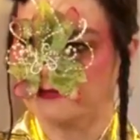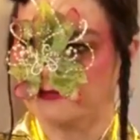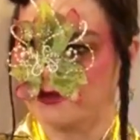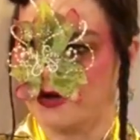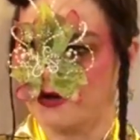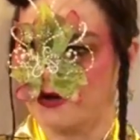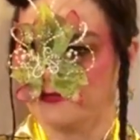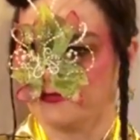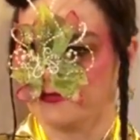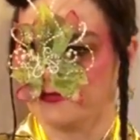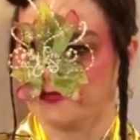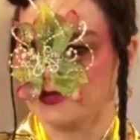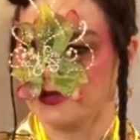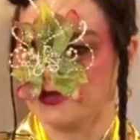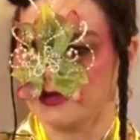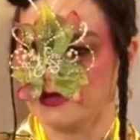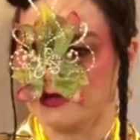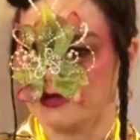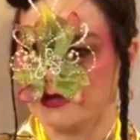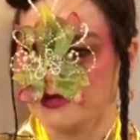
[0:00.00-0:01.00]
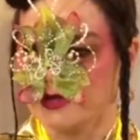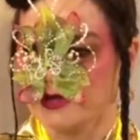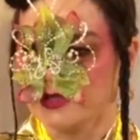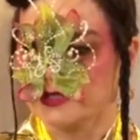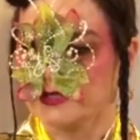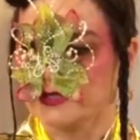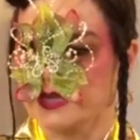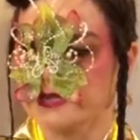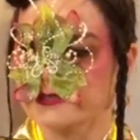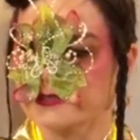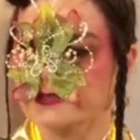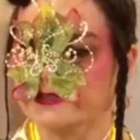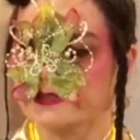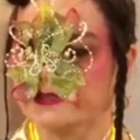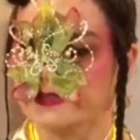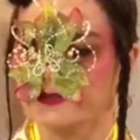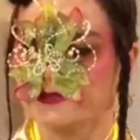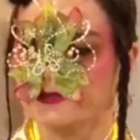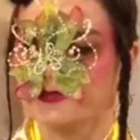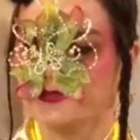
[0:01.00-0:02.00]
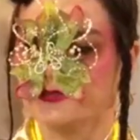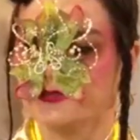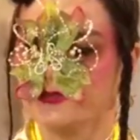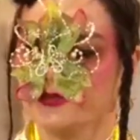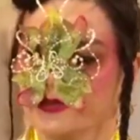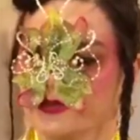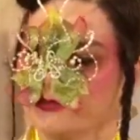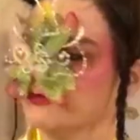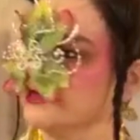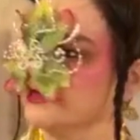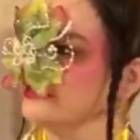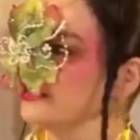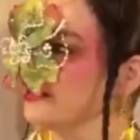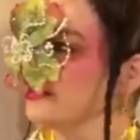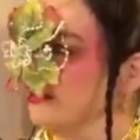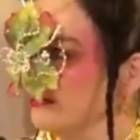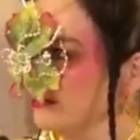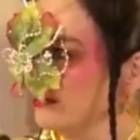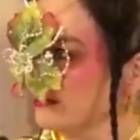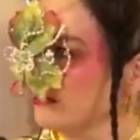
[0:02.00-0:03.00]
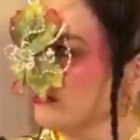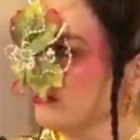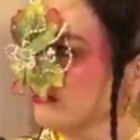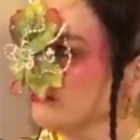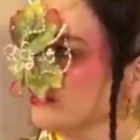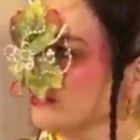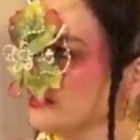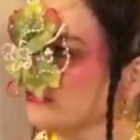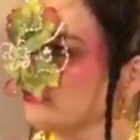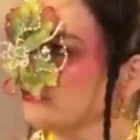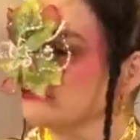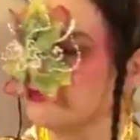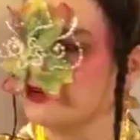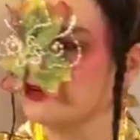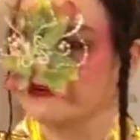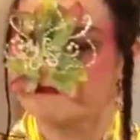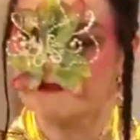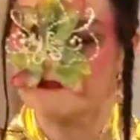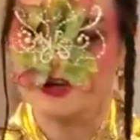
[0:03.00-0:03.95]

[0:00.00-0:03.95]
of the sensitive material, that it would very